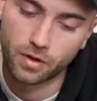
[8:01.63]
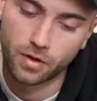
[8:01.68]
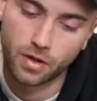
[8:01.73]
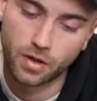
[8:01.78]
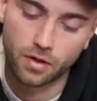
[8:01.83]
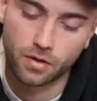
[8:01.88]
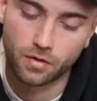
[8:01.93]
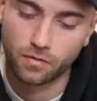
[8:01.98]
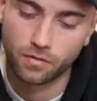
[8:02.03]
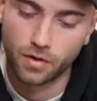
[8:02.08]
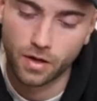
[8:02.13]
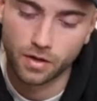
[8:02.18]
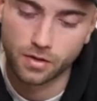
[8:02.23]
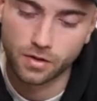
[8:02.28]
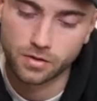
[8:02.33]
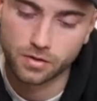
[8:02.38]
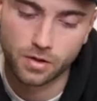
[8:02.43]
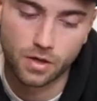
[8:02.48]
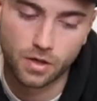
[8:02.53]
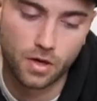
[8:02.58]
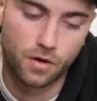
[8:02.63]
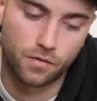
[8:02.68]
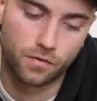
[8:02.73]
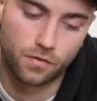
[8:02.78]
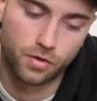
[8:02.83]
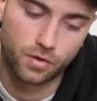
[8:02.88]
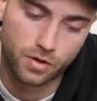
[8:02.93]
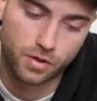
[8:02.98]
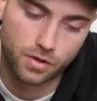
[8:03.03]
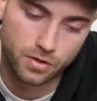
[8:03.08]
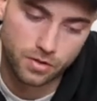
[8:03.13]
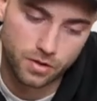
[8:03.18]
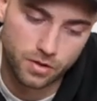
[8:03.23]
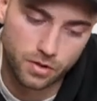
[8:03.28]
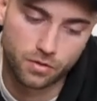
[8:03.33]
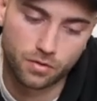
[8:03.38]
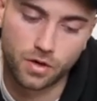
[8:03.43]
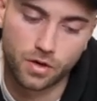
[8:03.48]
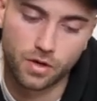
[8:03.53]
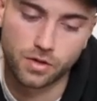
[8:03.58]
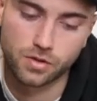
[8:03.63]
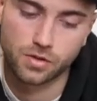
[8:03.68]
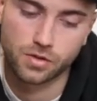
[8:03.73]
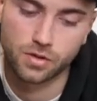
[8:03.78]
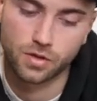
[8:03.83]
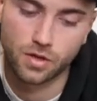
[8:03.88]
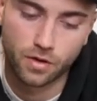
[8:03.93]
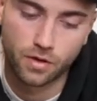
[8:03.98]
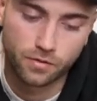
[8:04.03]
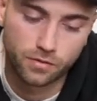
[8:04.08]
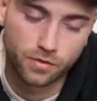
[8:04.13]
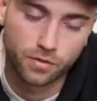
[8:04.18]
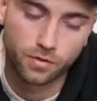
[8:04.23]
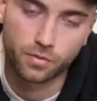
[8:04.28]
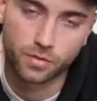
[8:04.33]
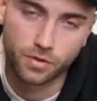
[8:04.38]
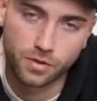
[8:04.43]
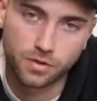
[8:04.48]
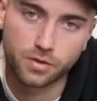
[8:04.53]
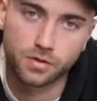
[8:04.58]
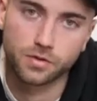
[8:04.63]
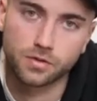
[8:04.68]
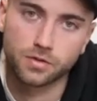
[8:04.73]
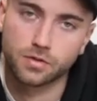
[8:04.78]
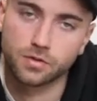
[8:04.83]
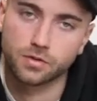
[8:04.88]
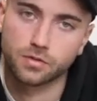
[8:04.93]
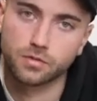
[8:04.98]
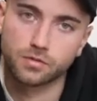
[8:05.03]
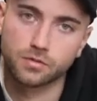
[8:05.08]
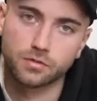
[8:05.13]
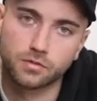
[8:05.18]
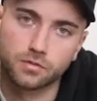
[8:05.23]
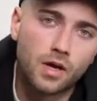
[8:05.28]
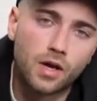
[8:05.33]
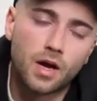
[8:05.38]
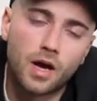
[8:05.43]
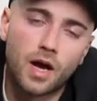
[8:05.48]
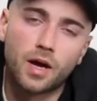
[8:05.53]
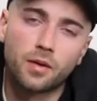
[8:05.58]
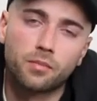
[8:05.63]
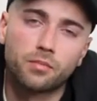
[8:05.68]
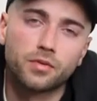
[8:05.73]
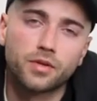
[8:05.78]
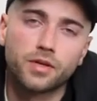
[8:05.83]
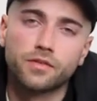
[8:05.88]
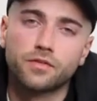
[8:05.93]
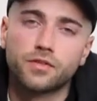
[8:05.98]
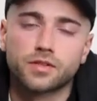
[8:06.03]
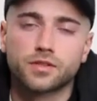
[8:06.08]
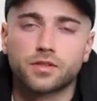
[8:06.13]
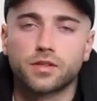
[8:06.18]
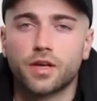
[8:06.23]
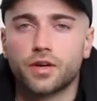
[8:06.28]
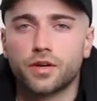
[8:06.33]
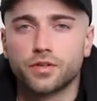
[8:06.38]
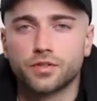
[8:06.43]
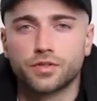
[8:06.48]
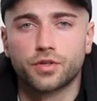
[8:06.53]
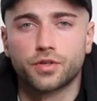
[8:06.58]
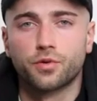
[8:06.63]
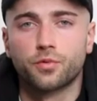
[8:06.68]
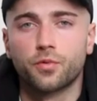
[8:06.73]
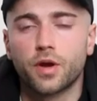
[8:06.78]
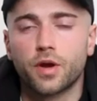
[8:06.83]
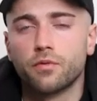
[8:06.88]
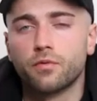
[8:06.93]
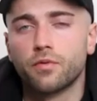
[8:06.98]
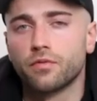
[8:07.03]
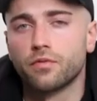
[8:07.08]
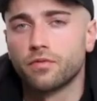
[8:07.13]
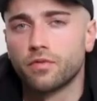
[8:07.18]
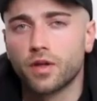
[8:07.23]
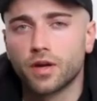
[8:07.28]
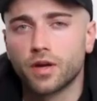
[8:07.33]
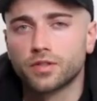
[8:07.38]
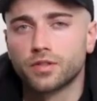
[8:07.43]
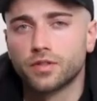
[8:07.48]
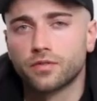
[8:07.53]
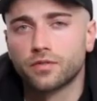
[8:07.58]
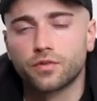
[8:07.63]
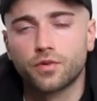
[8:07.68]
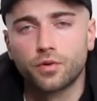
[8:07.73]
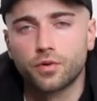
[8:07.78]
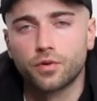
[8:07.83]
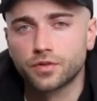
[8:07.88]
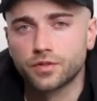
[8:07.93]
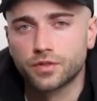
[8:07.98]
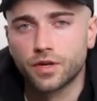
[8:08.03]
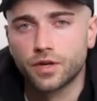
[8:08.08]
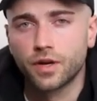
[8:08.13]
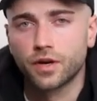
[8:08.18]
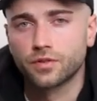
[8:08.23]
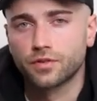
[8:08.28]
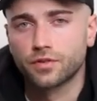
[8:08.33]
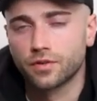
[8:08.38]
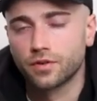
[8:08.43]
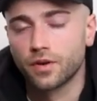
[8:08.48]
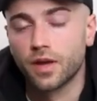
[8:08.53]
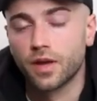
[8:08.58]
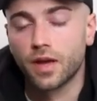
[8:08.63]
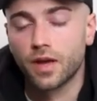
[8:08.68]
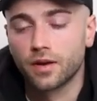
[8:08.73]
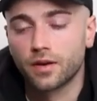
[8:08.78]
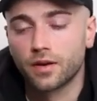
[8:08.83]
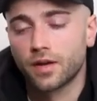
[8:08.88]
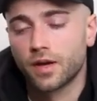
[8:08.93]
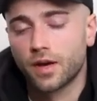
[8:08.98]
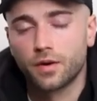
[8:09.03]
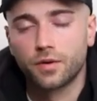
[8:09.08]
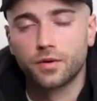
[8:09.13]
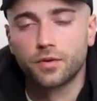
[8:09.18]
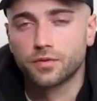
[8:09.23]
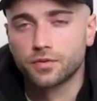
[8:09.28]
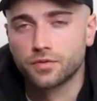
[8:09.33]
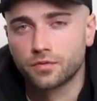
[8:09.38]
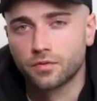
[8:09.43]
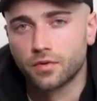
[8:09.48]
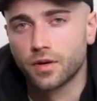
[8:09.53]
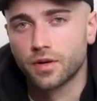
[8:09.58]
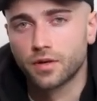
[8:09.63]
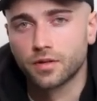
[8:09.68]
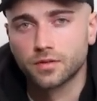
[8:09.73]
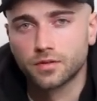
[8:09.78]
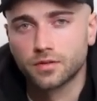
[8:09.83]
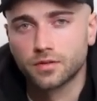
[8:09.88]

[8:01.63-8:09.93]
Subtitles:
in advance for your consideration of their wishes. I believe this letter is a great reflection of Corey's character and how he was raised.